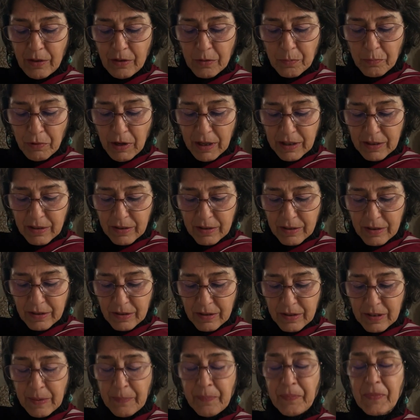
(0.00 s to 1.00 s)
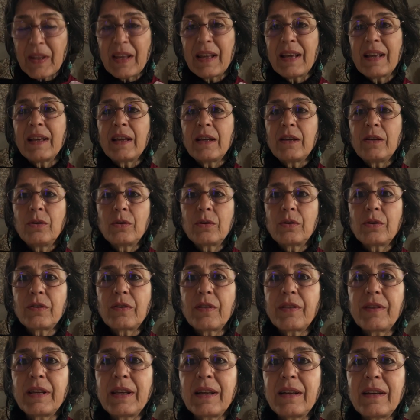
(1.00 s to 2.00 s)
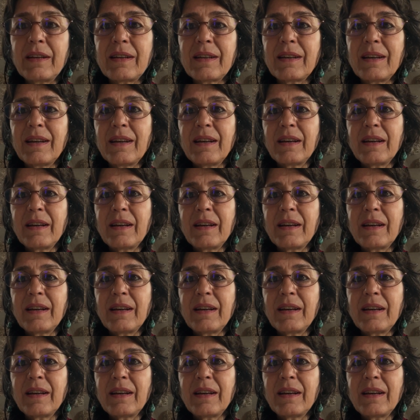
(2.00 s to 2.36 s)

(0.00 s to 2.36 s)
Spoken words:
practices, you could think,